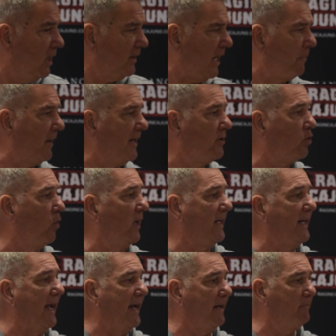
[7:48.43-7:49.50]
They played 20
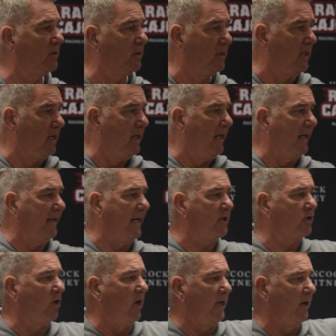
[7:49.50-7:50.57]
games. And they
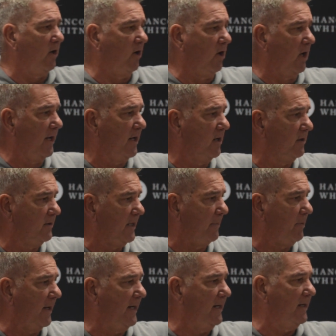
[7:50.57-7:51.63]
started earlier. They
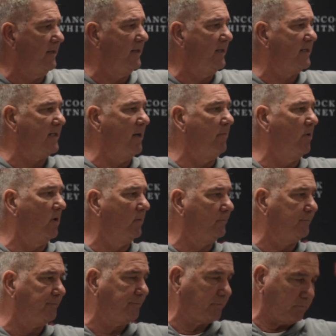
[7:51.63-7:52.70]
played in December,
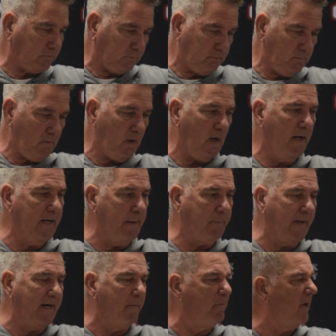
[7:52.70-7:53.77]
and they
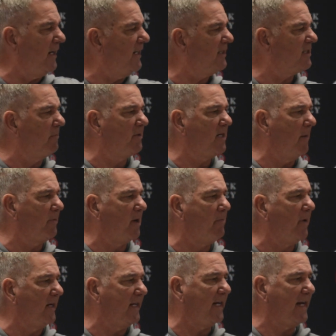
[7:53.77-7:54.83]
played a couple of
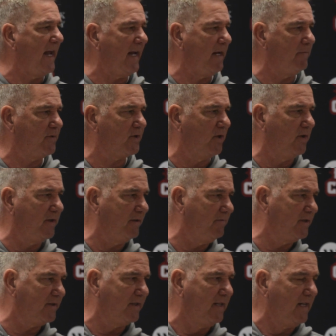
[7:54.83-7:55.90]
Monday games. So it
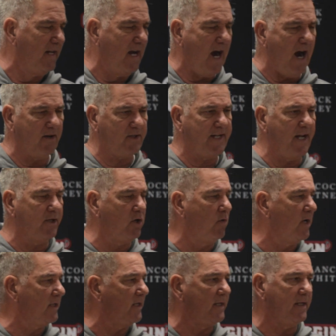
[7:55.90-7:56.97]
was, our schedule
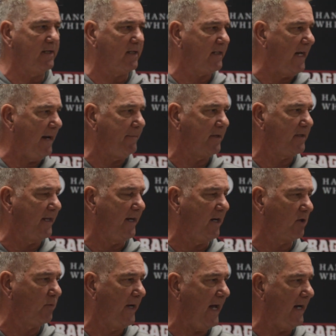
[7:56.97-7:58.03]
wasn't the same as
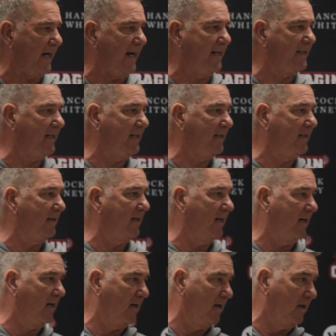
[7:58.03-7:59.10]
theirs. We had an 18
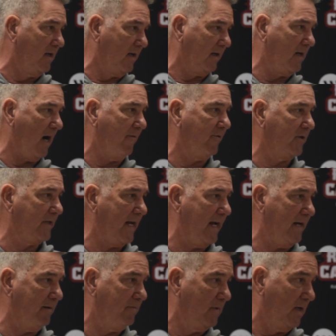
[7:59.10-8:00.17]
conference
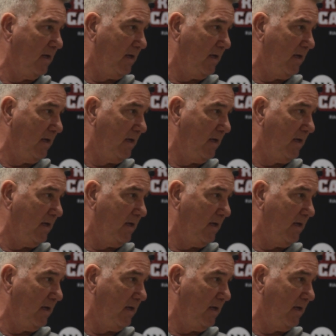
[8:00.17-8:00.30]
game